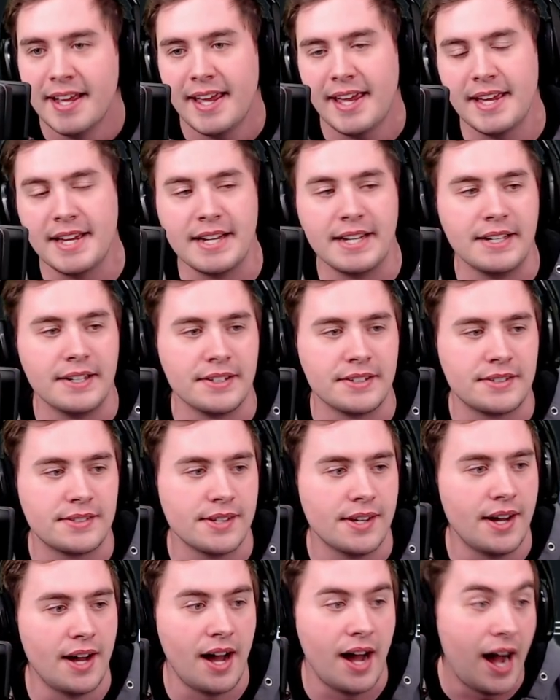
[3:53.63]
And
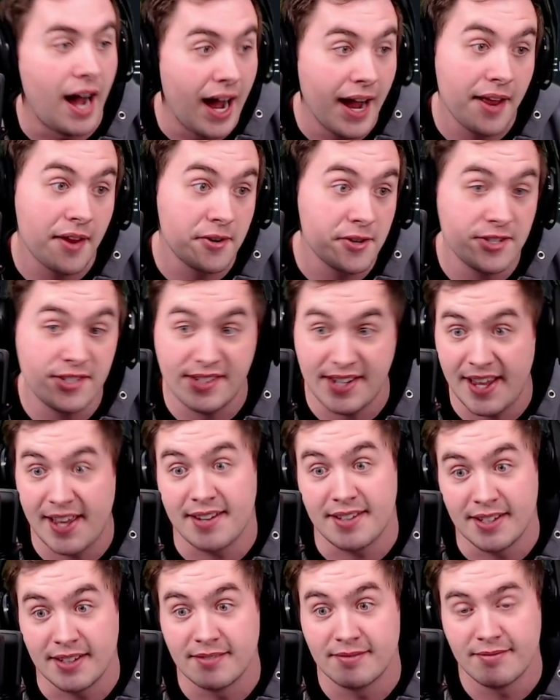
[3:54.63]
I
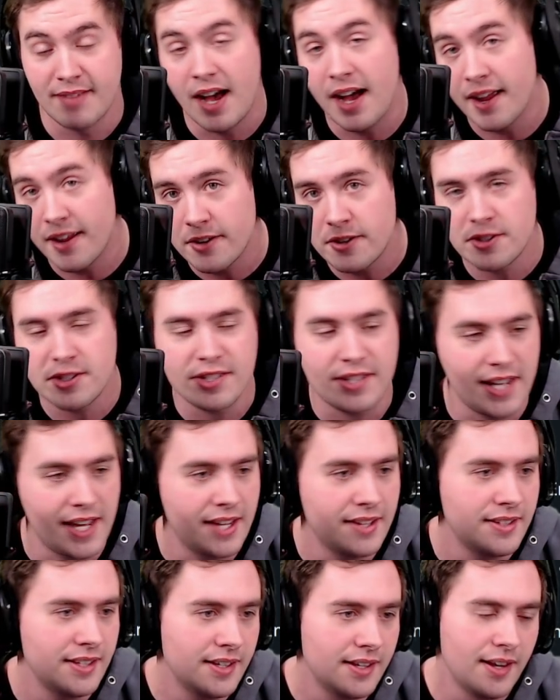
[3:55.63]
understand it. I
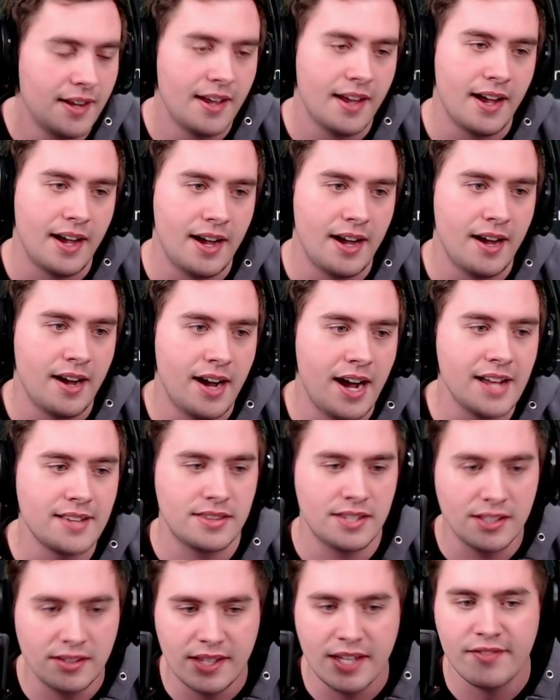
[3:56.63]
understand it. Uh, I
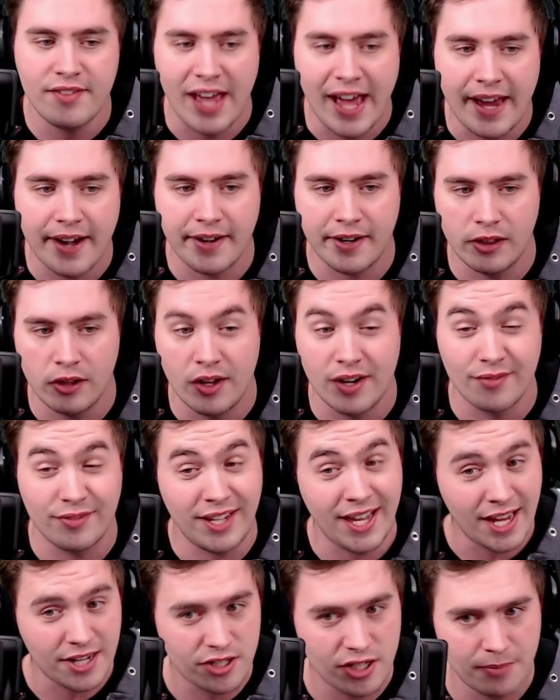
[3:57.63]
think they've added a lot of
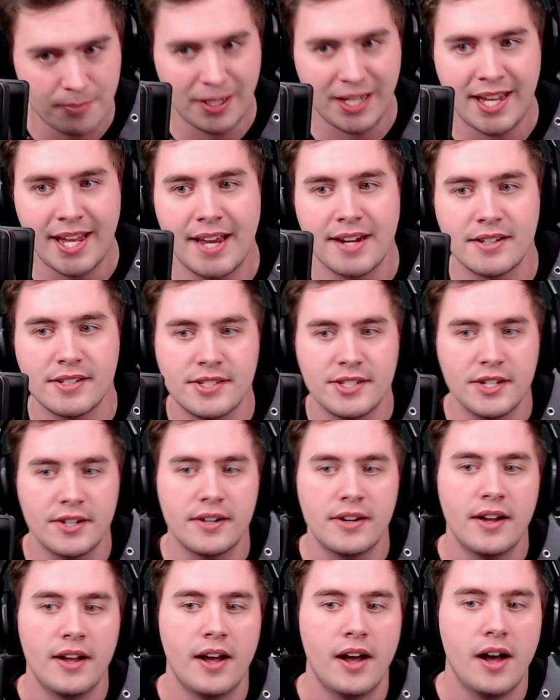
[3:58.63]
catch-up mechanics
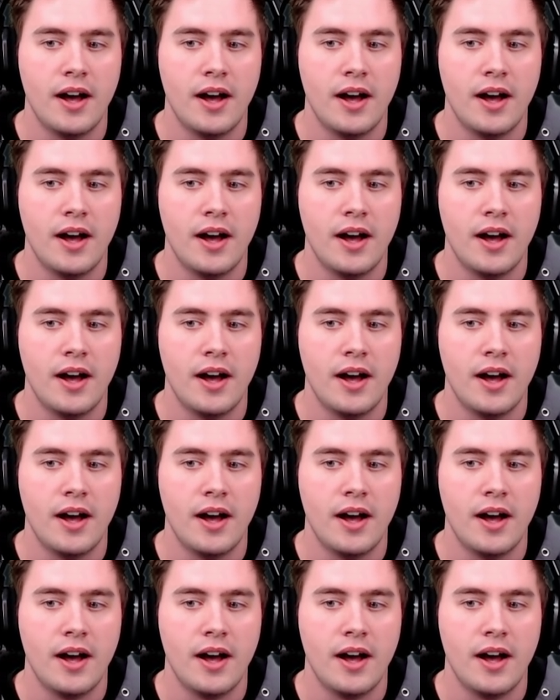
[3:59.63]
here.